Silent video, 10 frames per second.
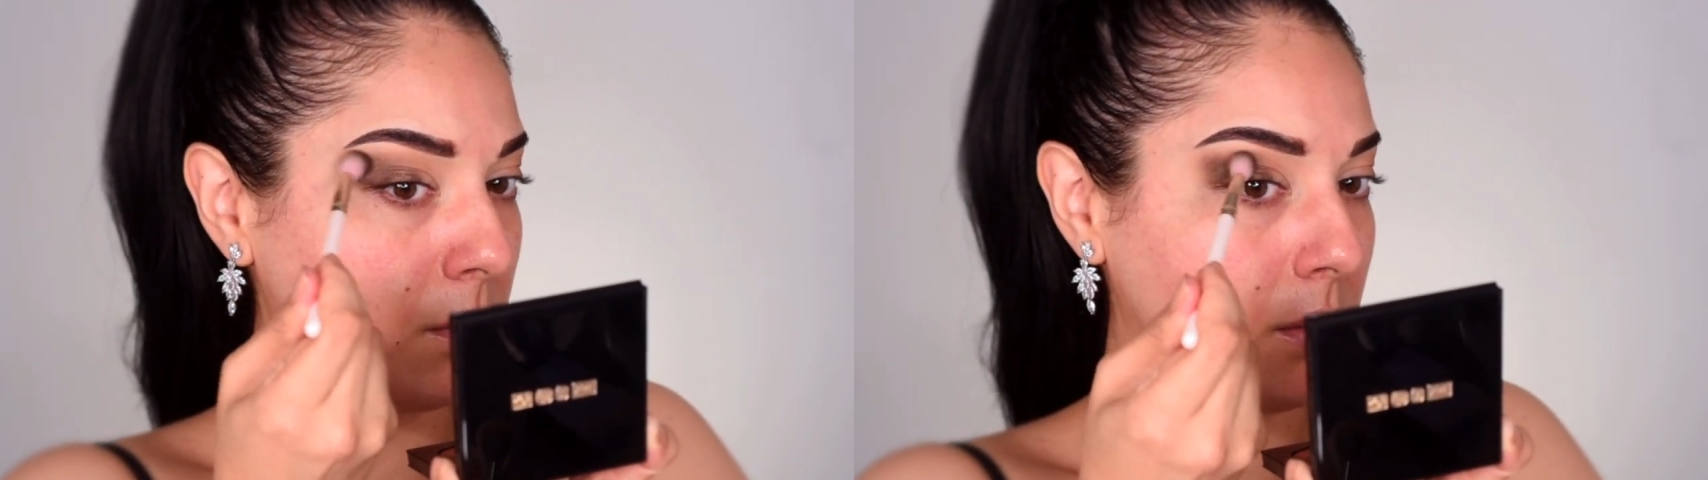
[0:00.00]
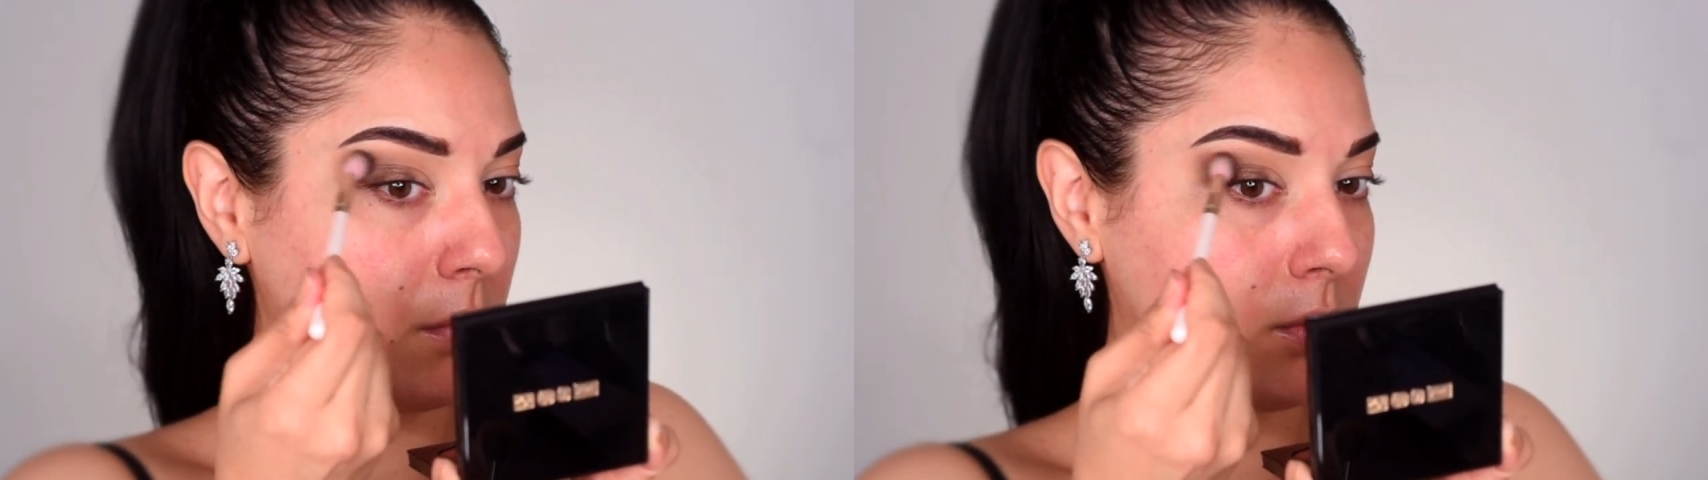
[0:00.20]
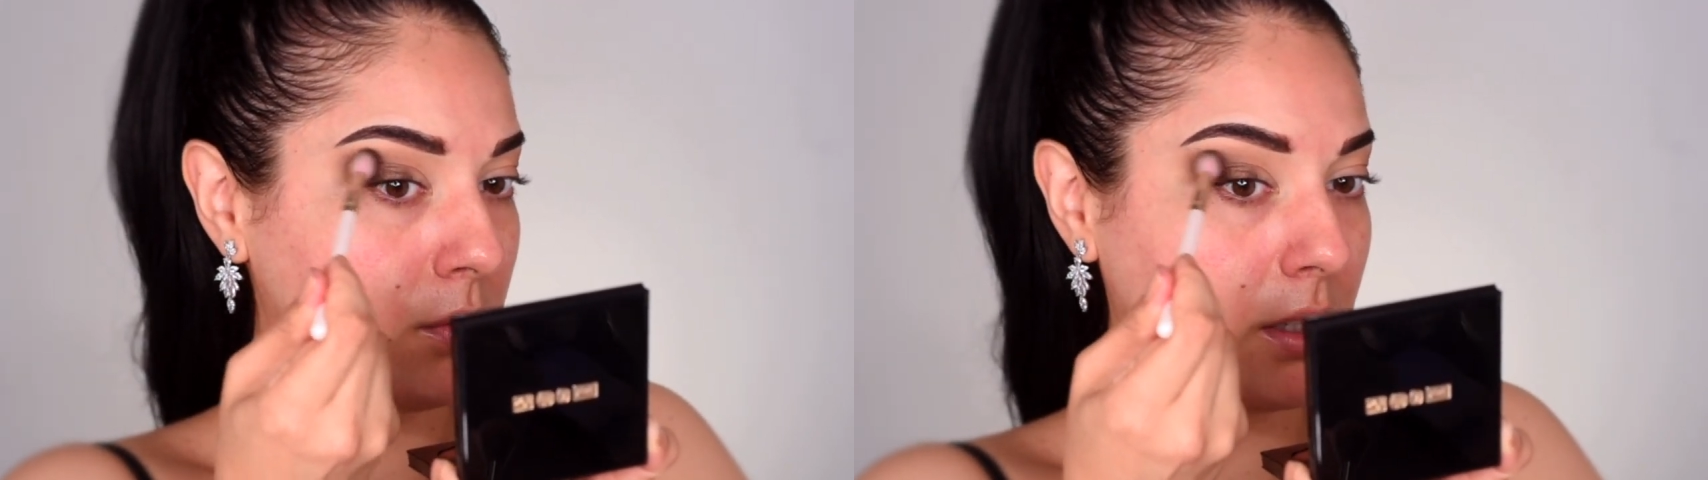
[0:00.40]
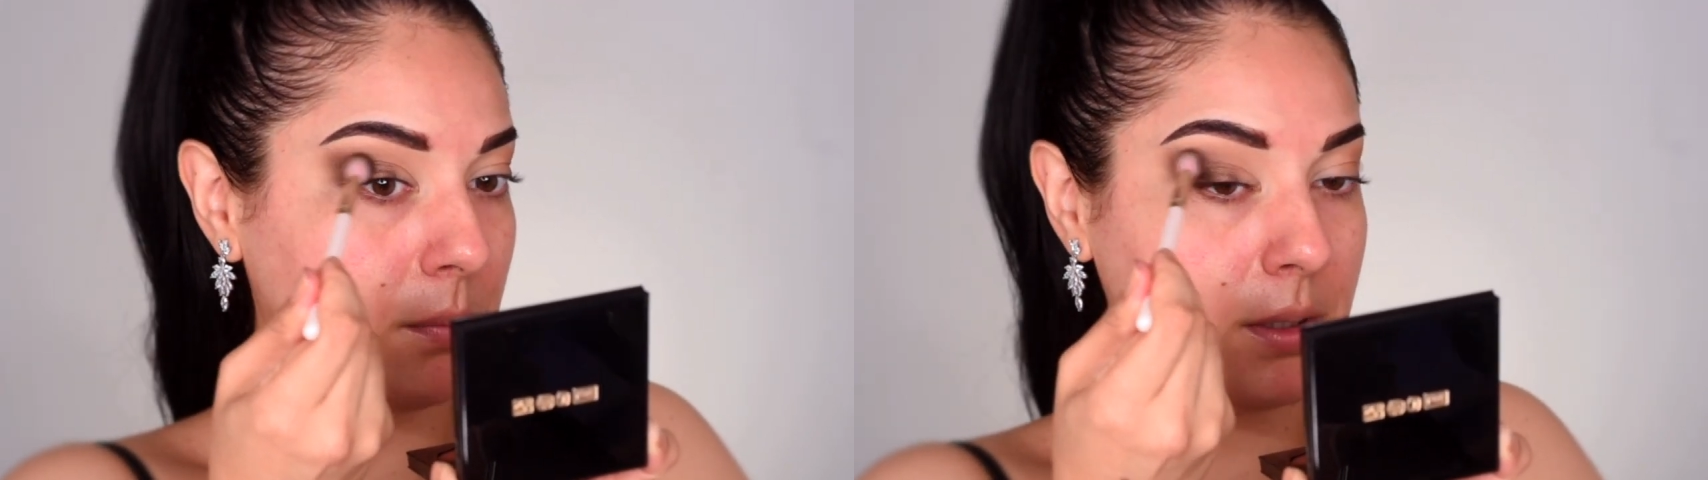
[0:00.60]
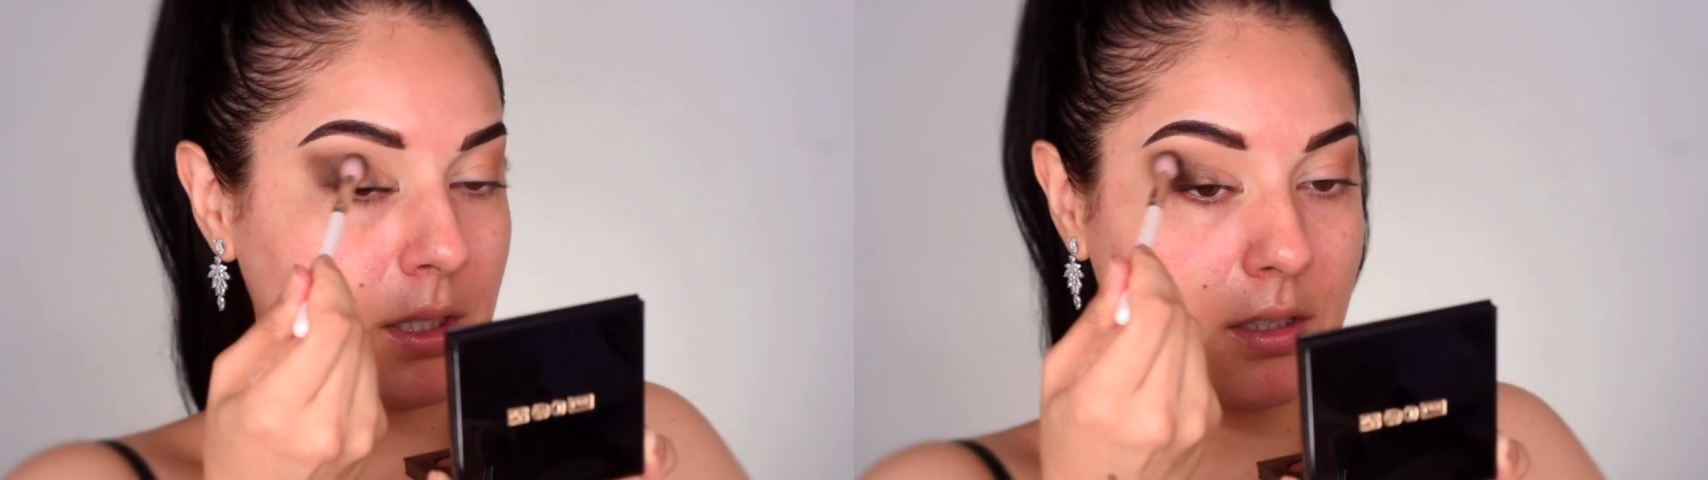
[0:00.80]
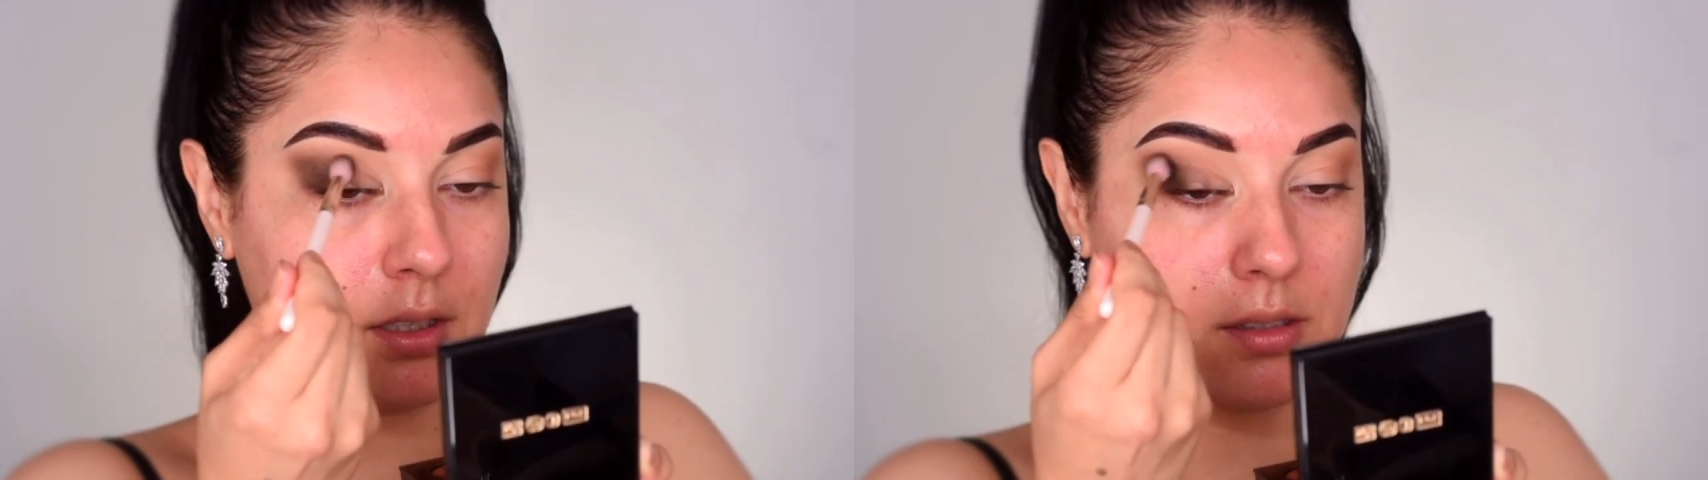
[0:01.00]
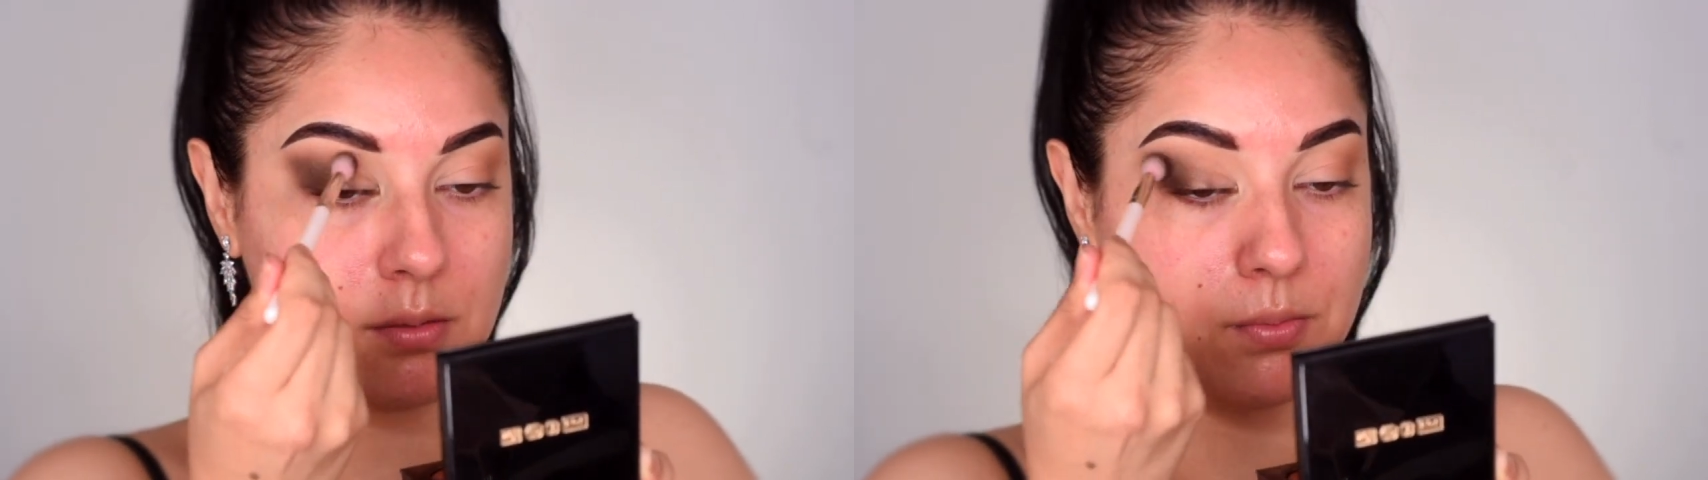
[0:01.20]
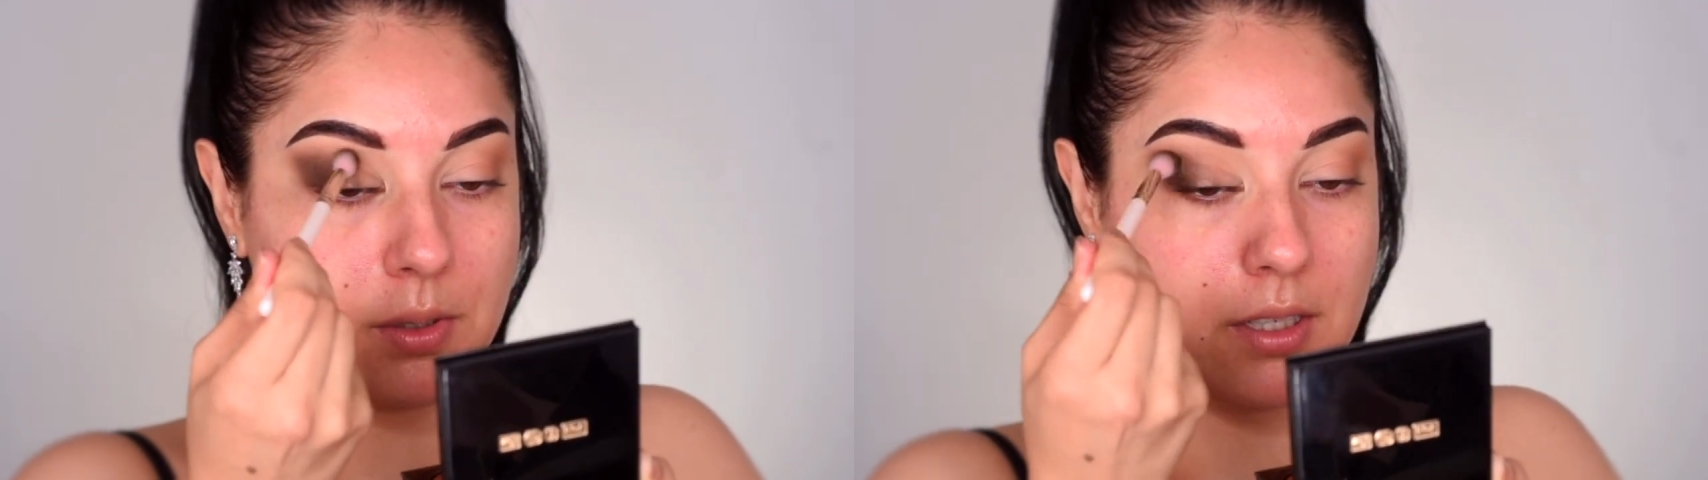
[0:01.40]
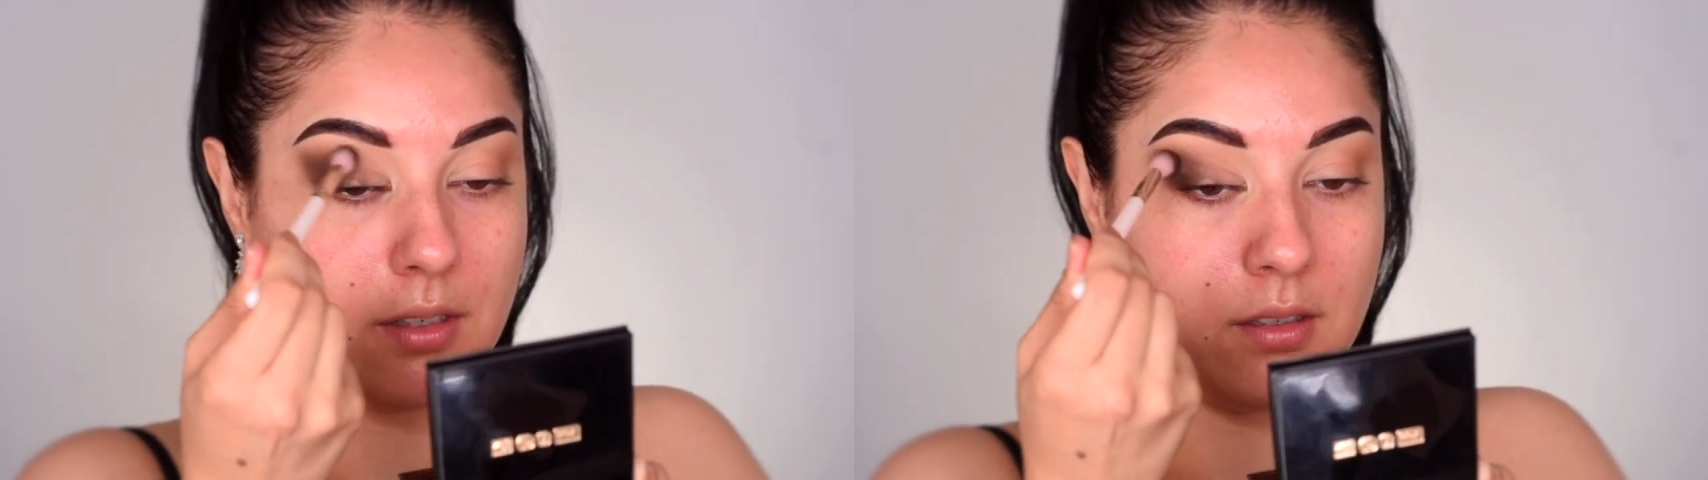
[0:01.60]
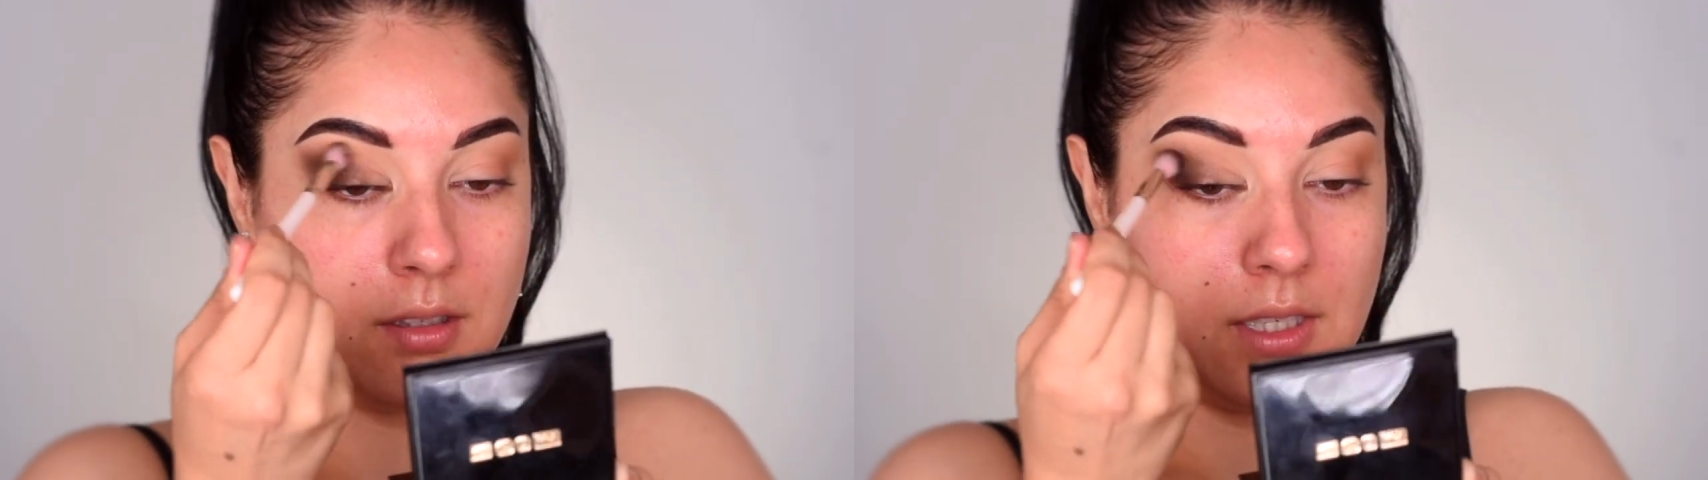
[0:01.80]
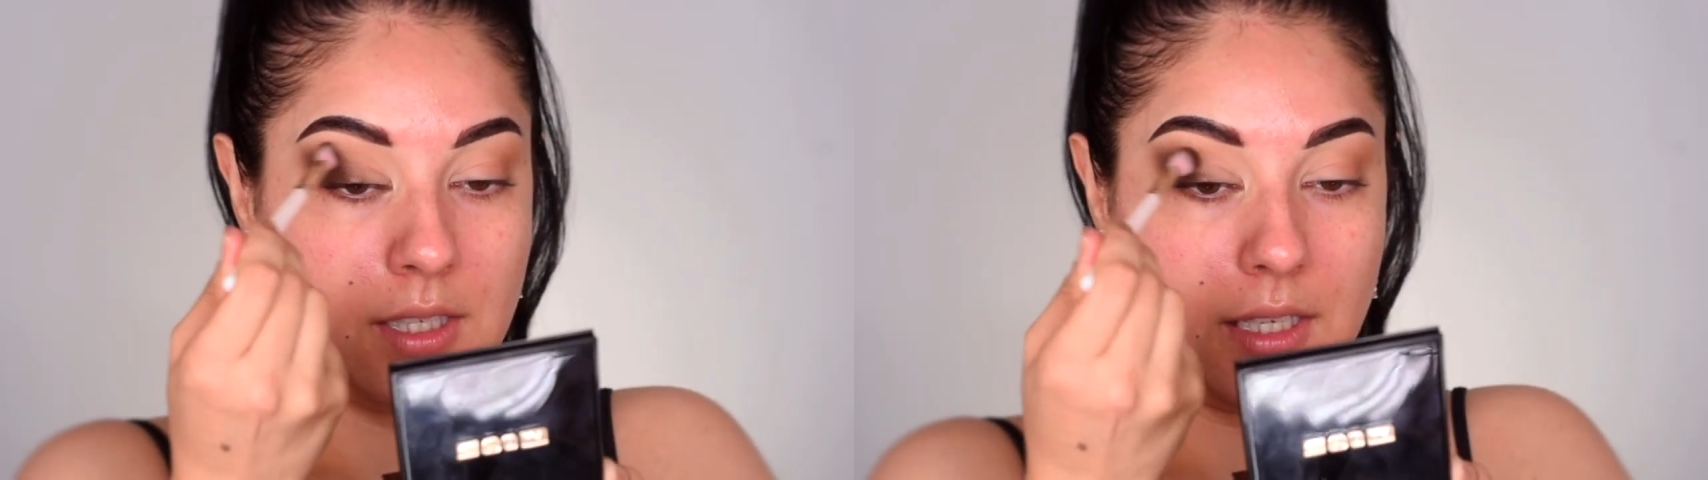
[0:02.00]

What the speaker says: bit more up here as well.